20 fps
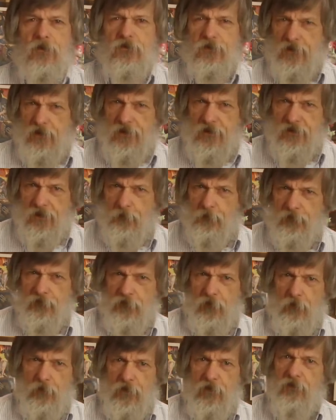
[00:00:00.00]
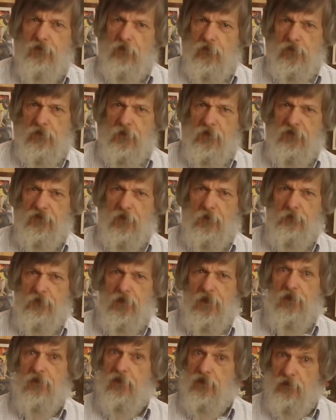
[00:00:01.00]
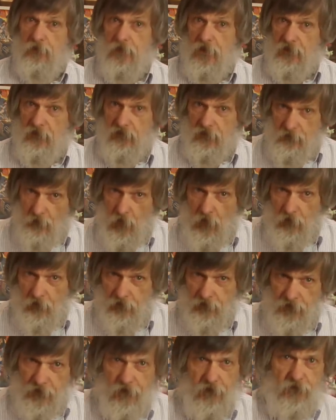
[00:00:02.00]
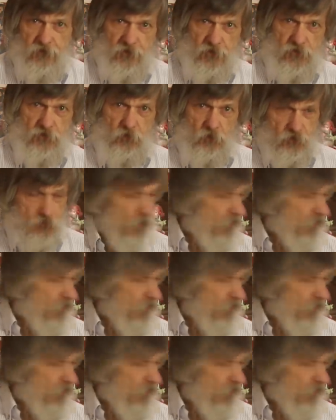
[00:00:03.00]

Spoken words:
Tonight's episode is going to be something a little bit smaller than our usual